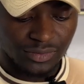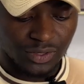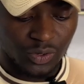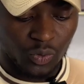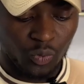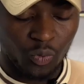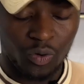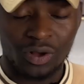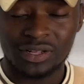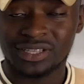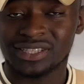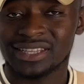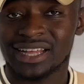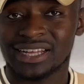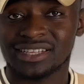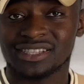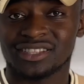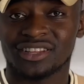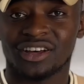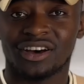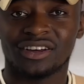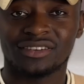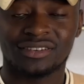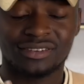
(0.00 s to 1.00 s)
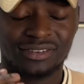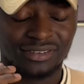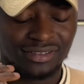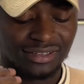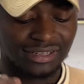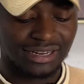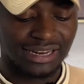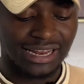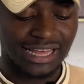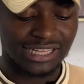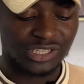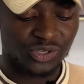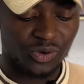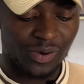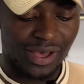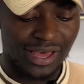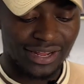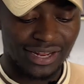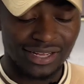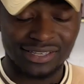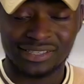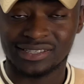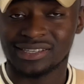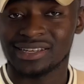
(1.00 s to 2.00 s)
Once that's done, let's go
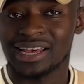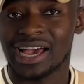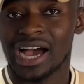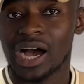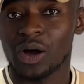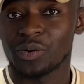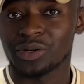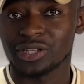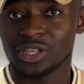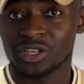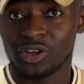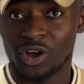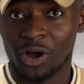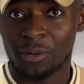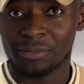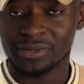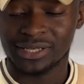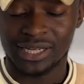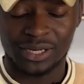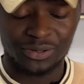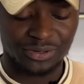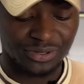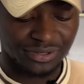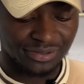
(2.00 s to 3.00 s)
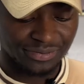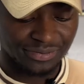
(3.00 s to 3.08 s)
ahead and see how it comes out.